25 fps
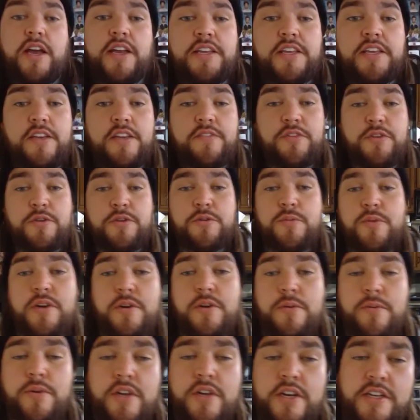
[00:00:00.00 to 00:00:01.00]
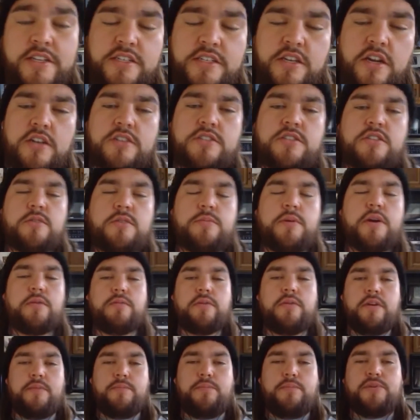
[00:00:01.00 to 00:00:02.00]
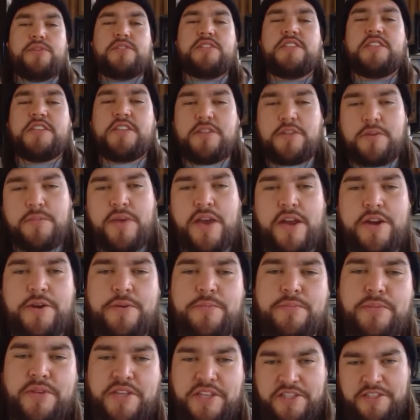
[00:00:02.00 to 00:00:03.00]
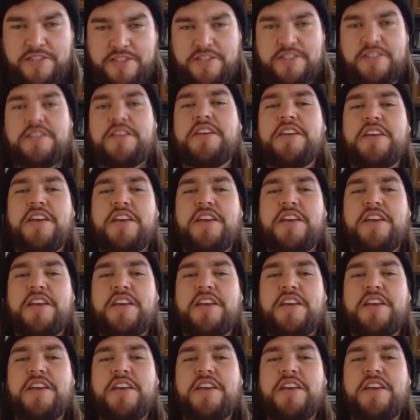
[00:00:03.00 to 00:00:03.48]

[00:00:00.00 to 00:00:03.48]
can give you a 101 and talk to you about what particulate matter means